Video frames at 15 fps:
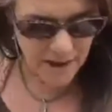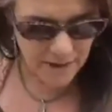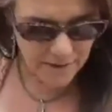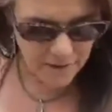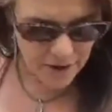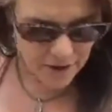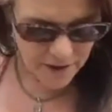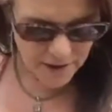I've
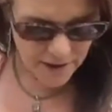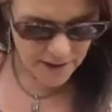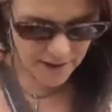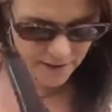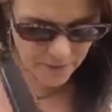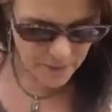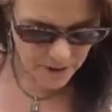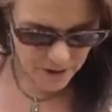learned that
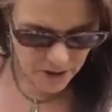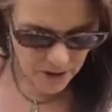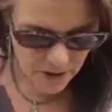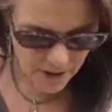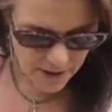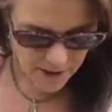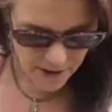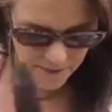I've been
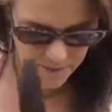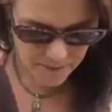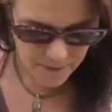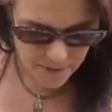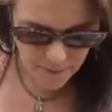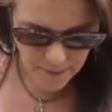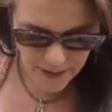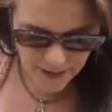taught. I have some
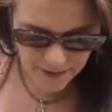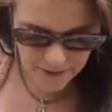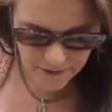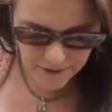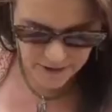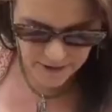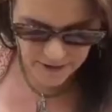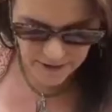
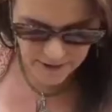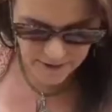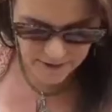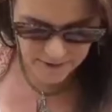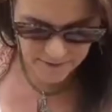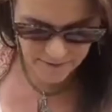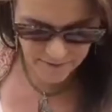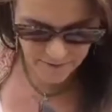tobacco in
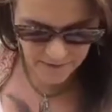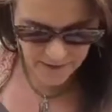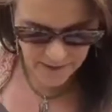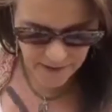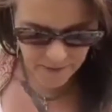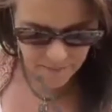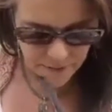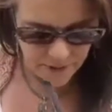here.
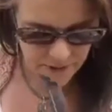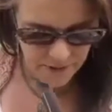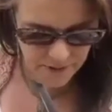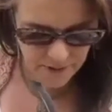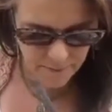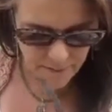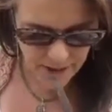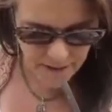And I bring the
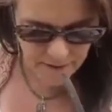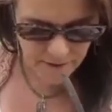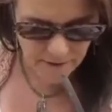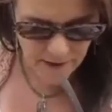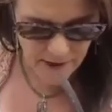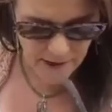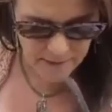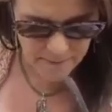
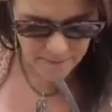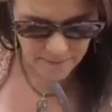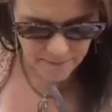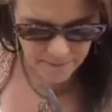tobacco up.